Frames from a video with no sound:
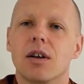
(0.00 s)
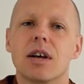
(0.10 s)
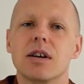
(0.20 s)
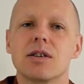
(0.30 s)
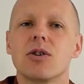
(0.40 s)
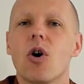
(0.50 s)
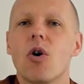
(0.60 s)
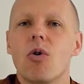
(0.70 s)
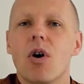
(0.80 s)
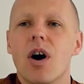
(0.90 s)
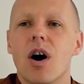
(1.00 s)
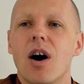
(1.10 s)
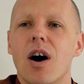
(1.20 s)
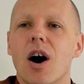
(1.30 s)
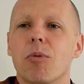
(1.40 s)
There is no
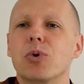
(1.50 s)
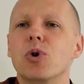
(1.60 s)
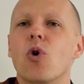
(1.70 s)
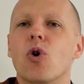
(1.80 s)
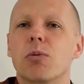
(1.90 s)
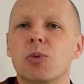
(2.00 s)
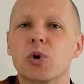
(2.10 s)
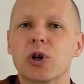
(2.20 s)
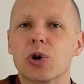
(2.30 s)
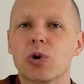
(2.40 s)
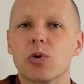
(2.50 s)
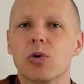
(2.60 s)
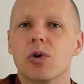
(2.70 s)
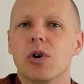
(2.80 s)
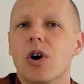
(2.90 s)
abnormal
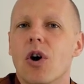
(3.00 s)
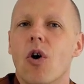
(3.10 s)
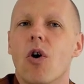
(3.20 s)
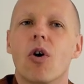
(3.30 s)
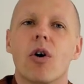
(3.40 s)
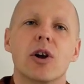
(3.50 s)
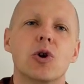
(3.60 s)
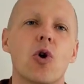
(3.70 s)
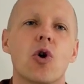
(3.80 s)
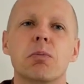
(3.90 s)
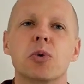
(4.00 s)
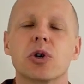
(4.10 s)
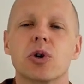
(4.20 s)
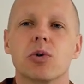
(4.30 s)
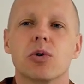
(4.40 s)
you or normal
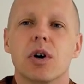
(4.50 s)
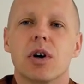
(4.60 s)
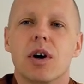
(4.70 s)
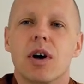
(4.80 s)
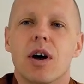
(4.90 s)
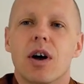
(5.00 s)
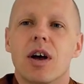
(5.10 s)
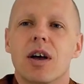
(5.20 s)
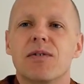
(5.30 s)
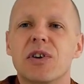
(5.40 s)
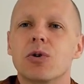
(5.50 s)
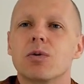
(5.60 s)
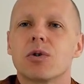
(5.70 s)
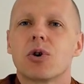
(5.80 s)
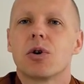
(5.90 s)
you. If you